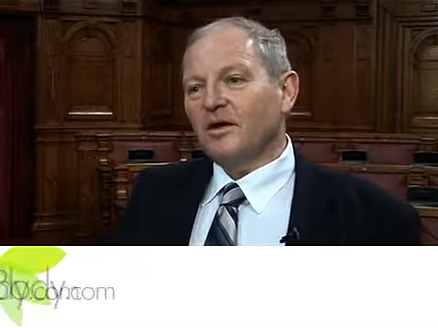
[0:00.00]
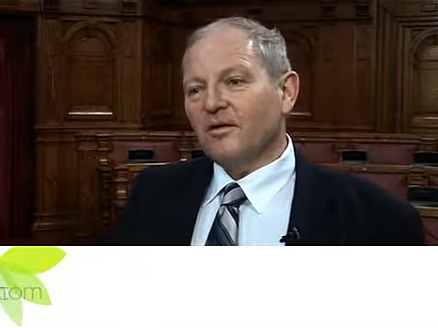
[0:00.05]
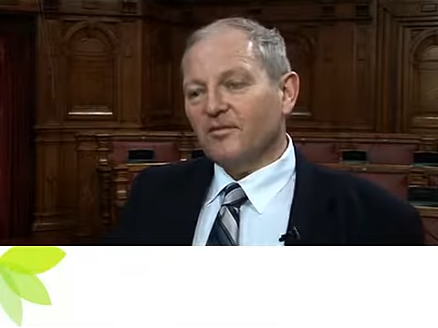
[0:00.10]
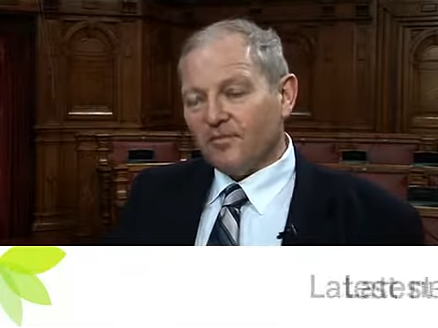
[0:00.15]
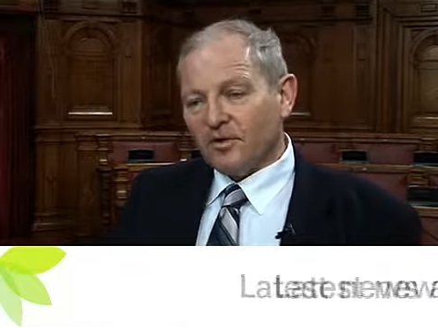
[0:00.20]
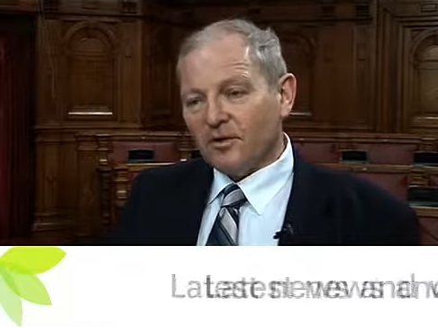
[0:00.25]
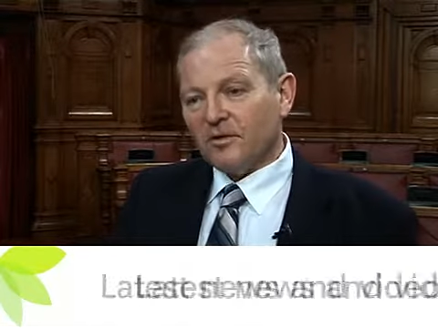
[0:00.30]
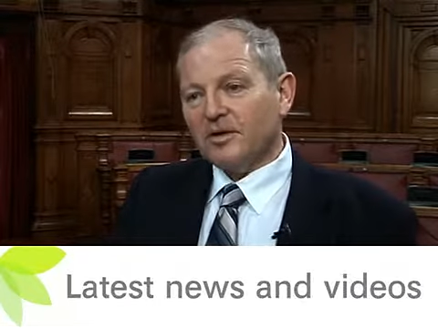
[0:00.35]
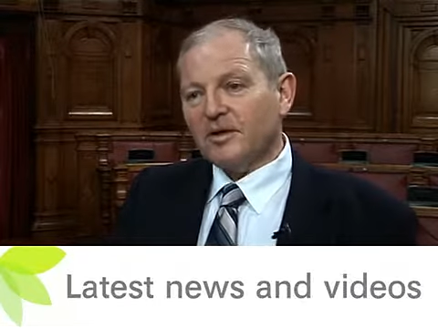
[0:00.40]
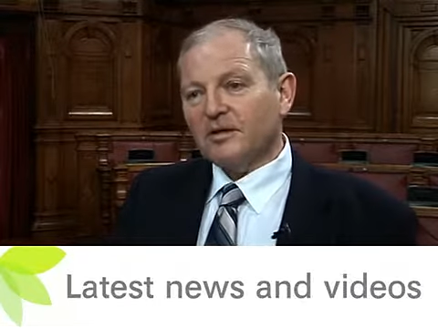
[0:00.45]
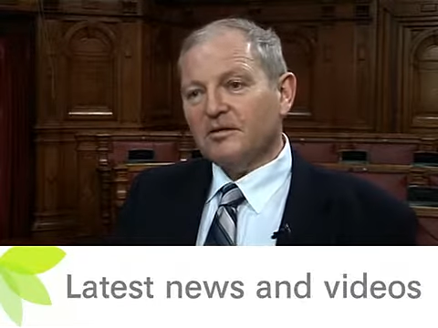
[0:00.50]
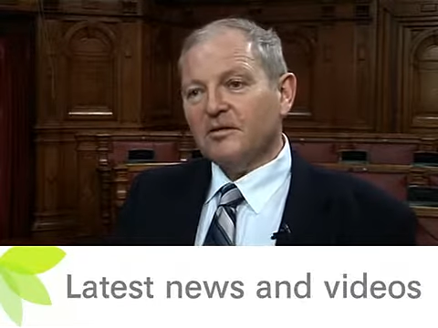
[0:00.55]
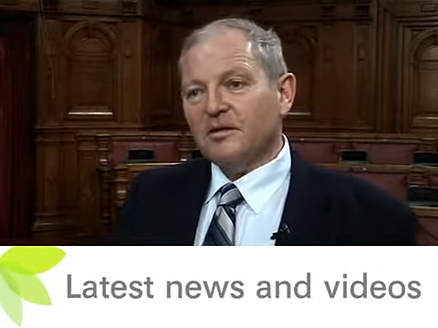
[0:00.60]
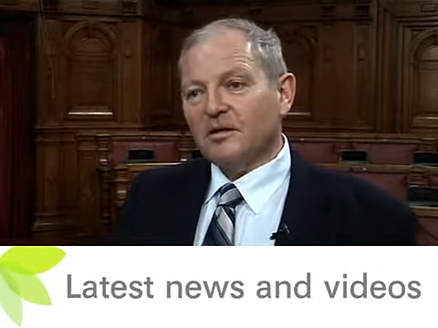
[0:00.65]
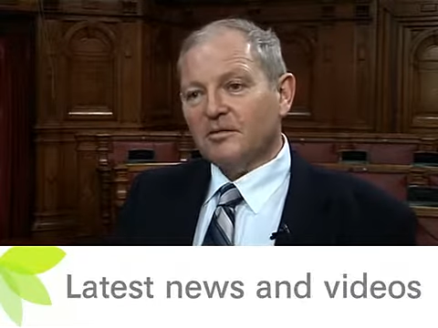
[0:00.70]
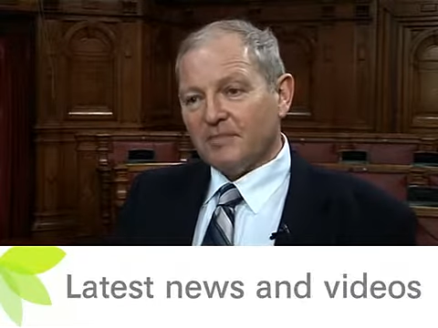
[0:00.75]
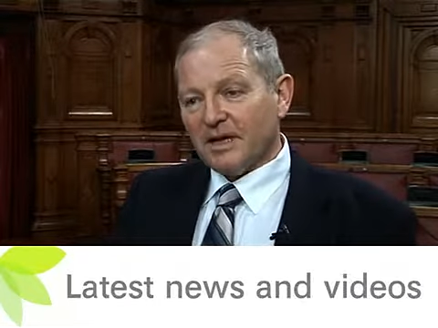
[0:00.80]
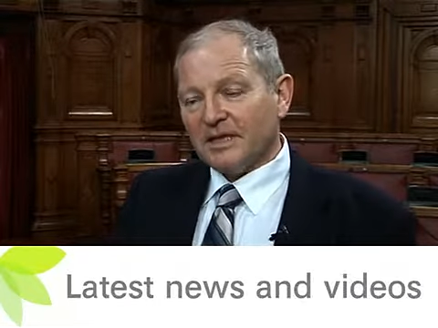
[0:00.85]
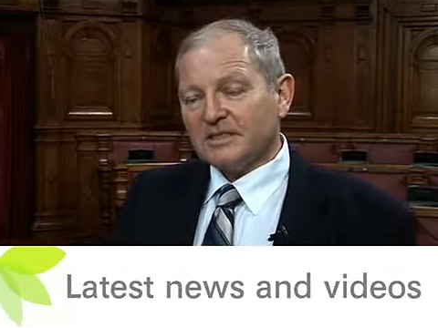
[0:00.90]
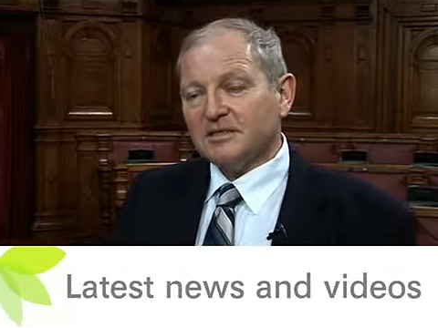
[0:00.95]
following a
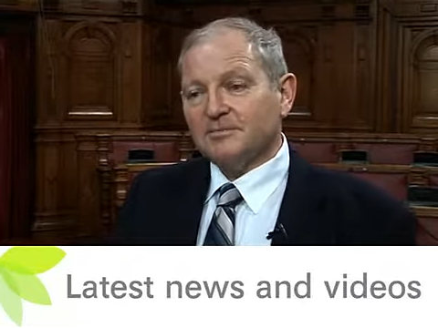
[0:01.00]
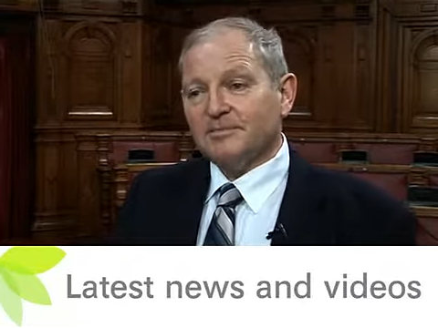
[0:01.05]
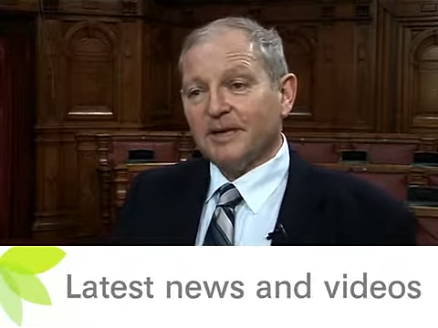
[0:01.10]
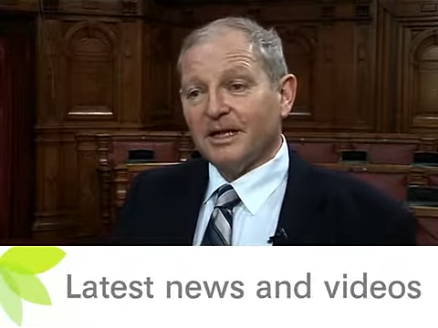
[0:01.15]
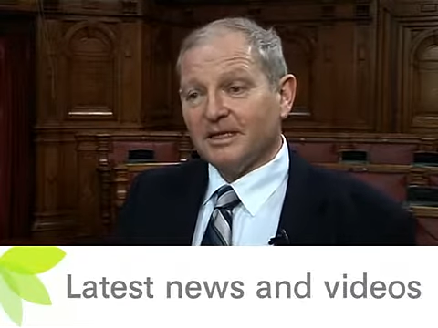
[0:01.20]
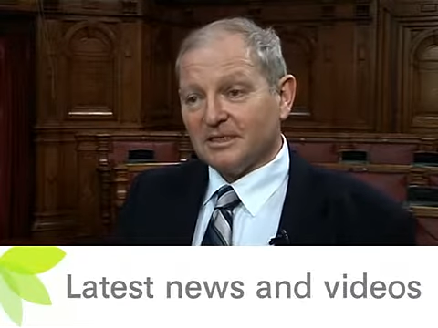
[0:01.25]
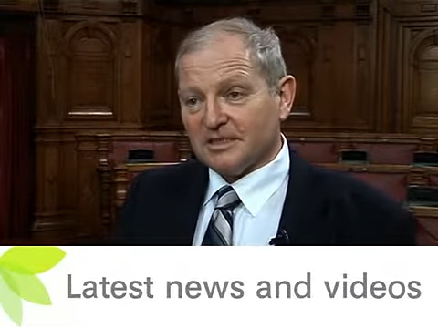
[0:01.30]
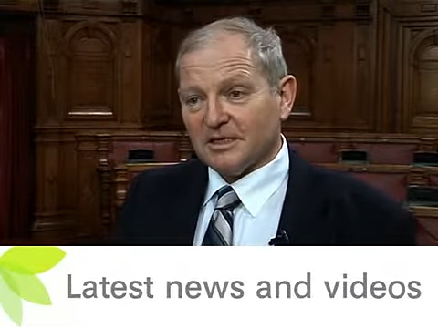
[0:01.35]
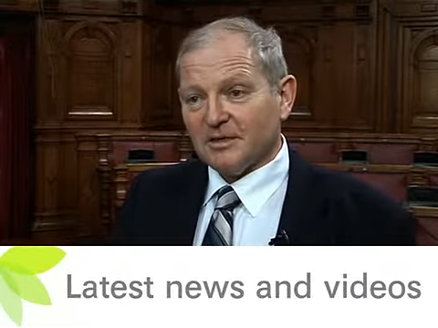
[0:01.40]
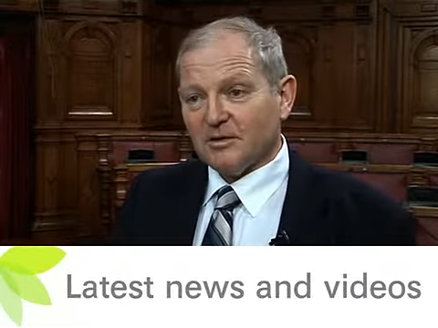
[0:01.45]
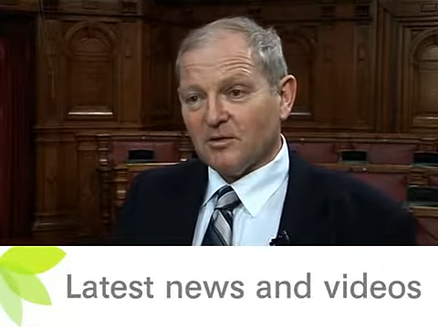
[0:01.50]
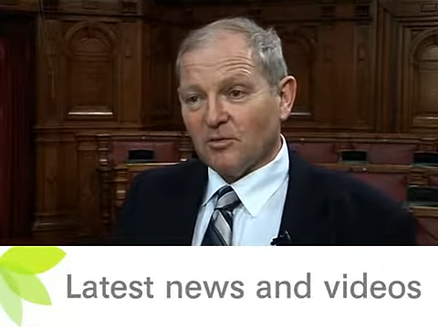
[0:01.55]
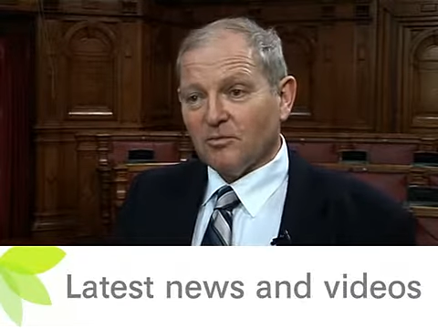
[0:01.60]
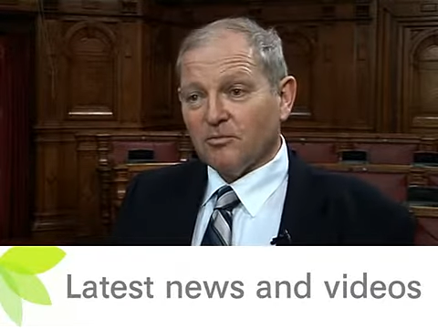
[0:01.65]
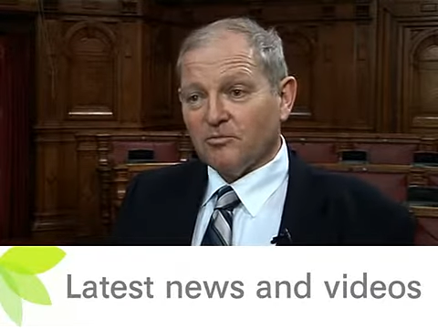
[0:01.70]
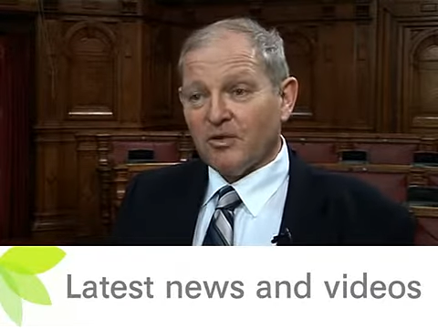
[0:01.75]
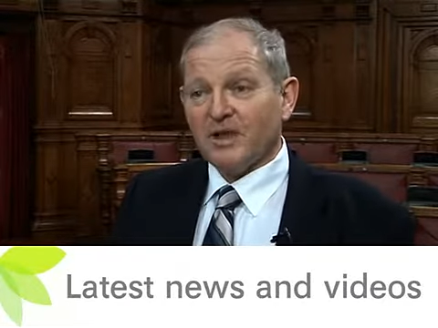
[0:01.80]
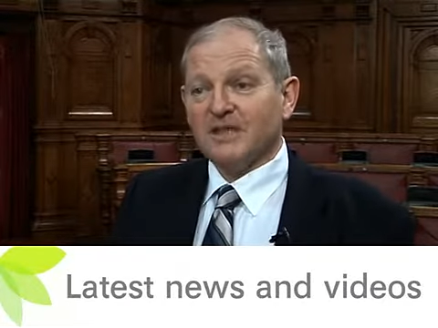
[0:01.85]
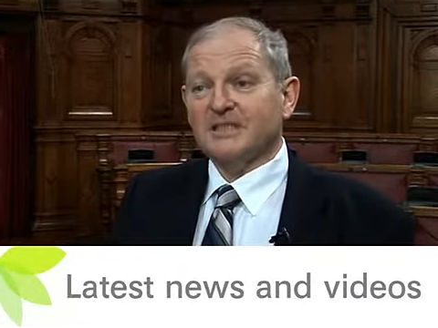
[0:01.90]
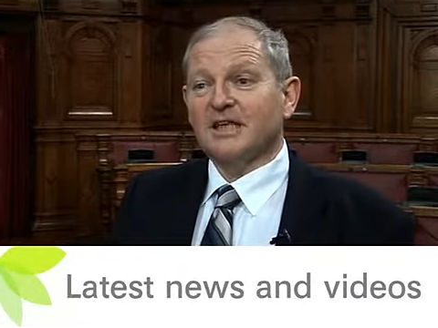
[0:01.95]
mastopexy or
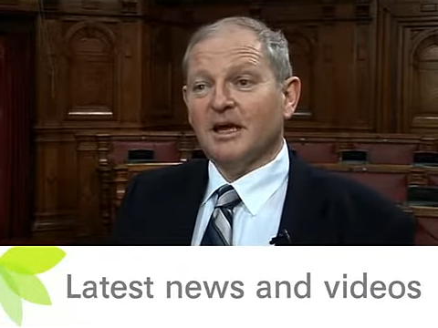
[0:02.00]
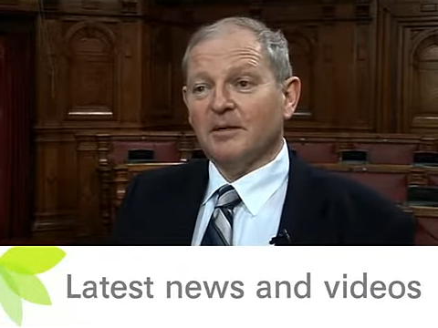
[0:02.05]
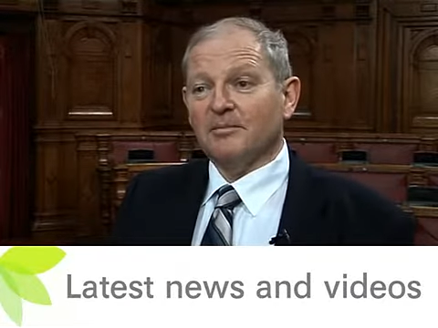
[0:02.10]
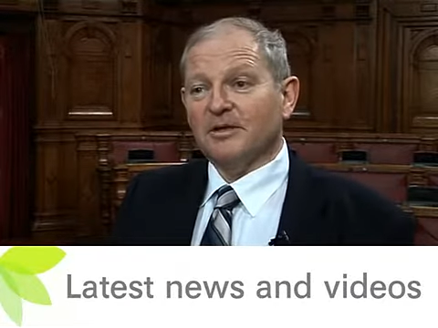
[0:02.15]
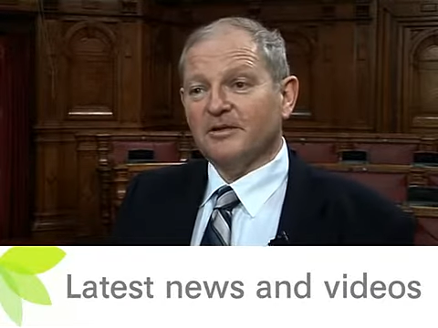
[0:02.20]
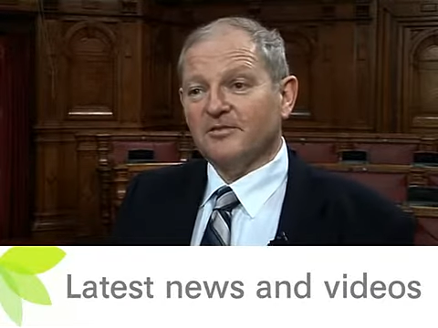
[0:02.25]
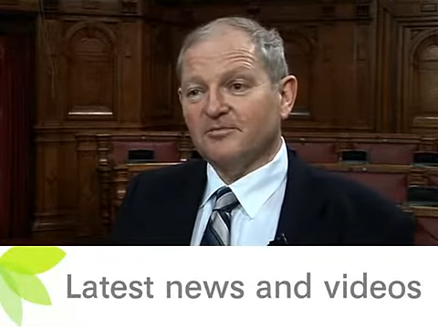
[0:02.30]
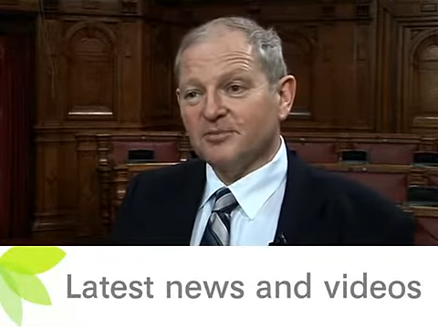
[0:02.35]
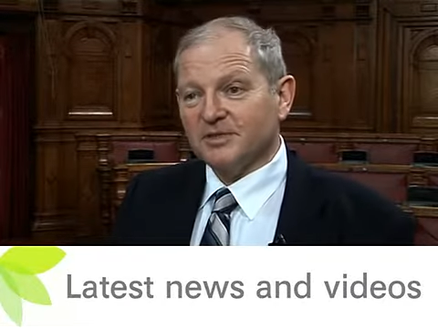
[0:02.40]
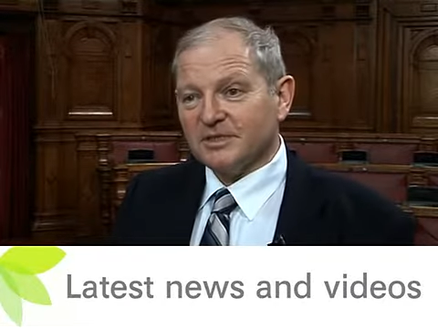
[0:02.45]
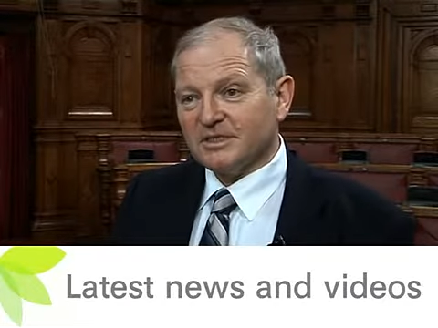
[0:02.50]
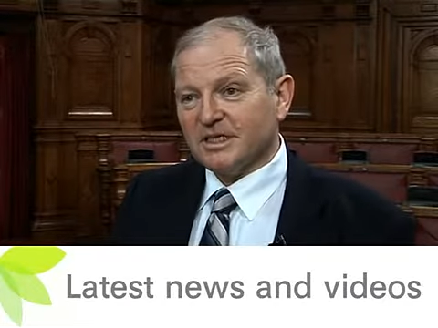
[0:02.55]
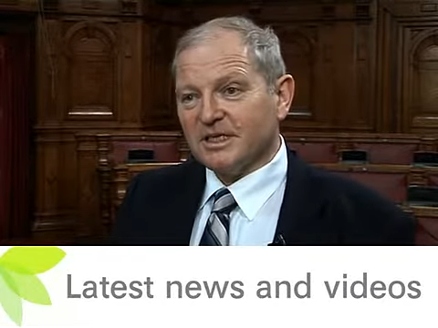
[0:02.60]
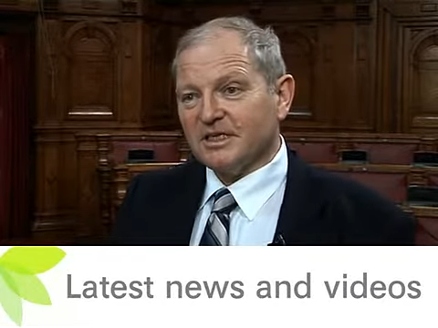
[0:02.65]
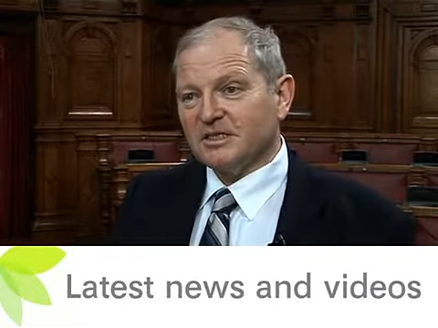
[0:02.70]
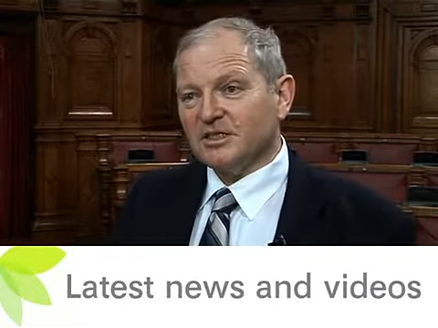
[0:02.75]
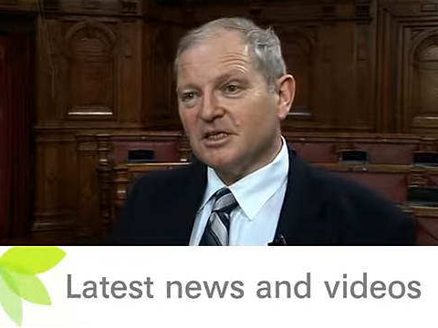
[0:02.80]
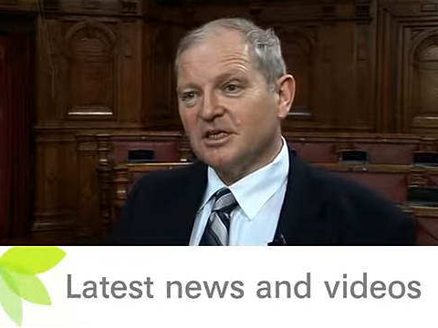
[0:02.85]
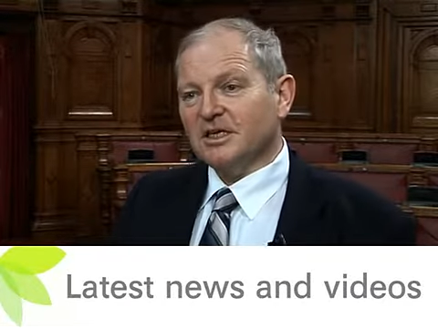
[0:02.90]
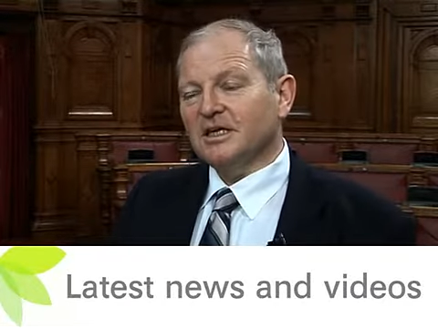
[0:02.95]
breast uplift
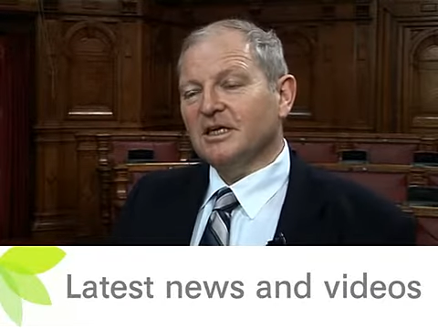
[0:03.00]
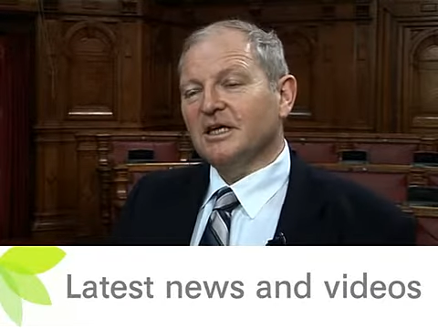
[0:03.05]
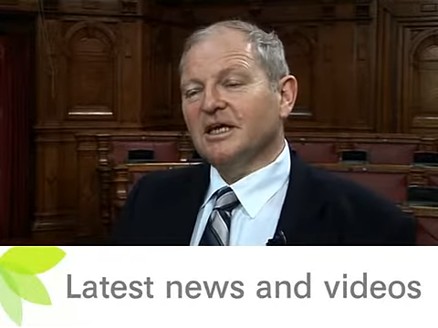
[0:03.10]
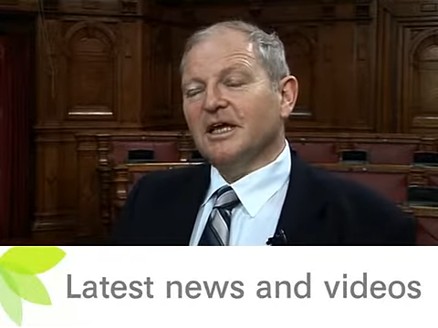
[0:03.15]
procedure,